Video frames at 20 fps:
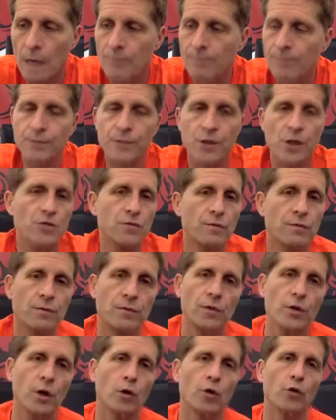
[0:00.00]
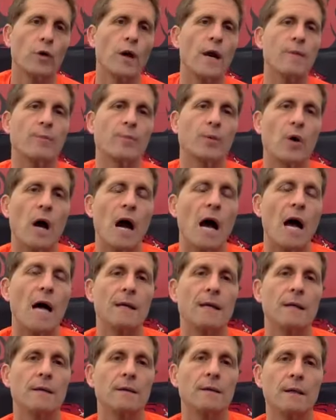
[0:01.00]
just, you know, great
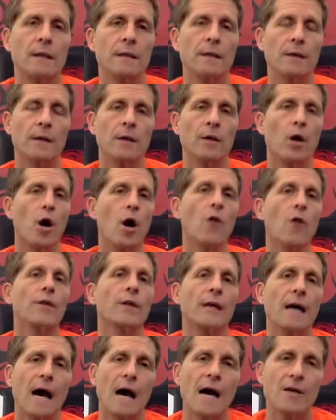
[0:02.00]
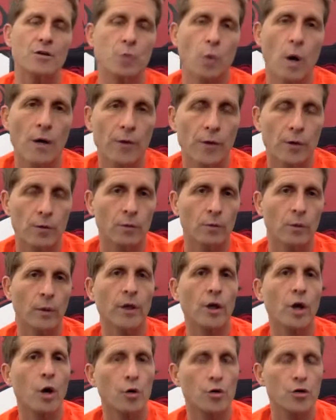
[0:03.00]
pride in all the guys, whether we
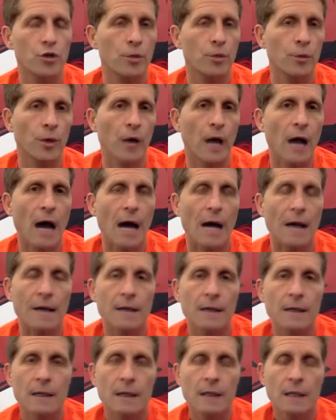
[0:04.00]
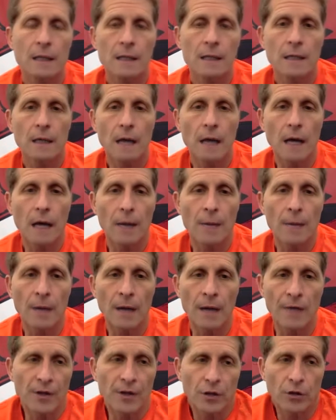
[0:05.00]
coached them or not. And
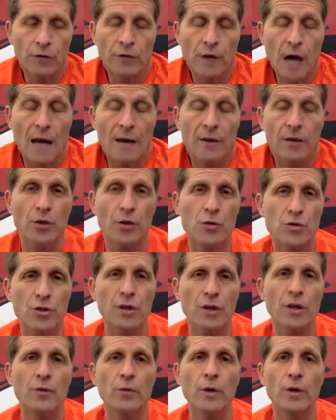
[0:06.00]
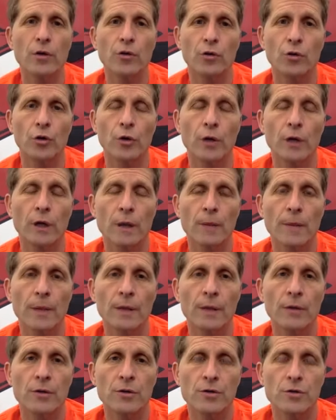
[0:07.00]
I think you've got to use it in recruiting. I
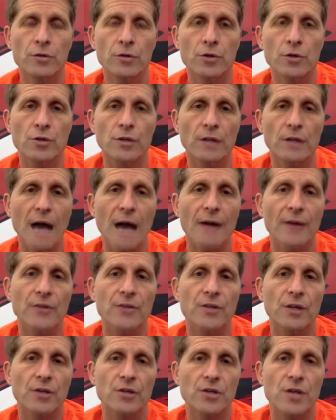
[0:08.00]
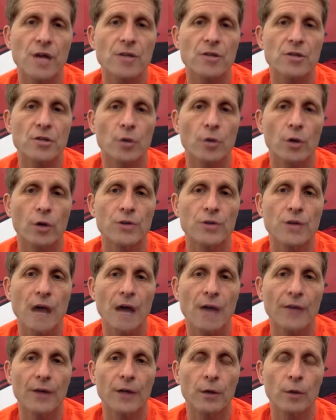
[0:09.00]
mean, there's a lot of success stories
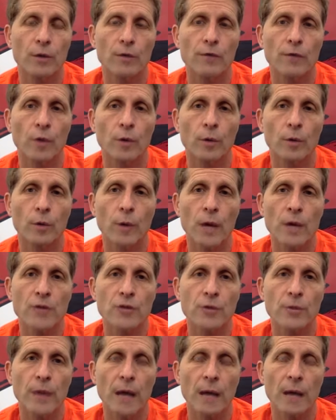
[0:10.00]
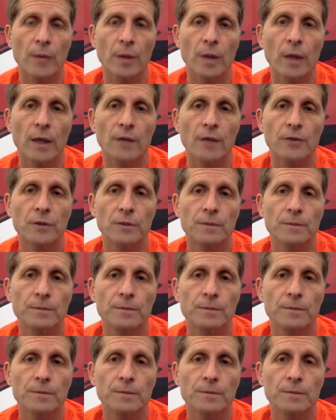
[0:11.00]
out there with former Razorback players.